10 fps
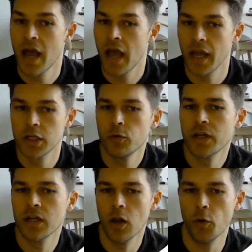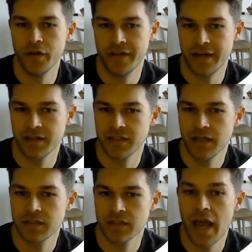including loaded
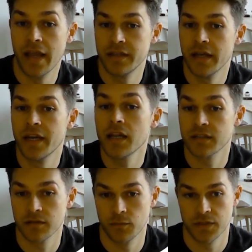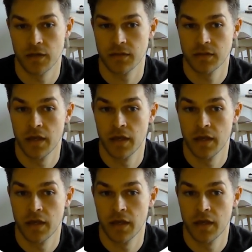datasets and analysis results.